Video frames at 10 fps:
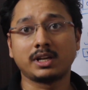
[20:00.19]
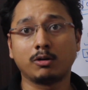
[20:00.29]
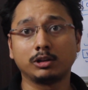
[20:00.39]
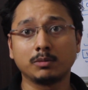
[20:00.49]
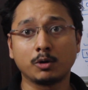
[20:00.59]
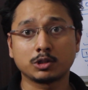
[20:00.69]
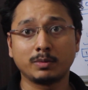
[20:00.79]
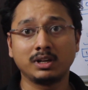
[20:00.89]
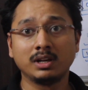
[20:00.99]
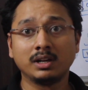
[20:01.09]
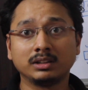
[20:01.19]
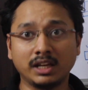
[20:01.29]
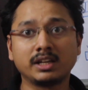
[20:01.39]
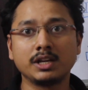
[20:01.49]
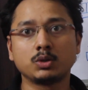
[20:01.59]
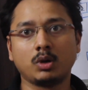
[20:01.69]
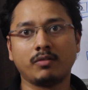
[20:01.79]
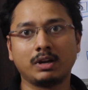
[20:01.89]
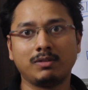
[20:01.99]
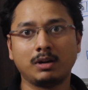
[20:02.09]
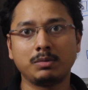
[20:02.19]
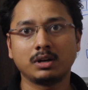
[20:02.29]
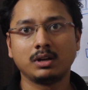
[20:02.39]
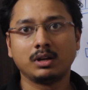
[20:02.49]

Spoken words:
and all the possible thinkings you have developed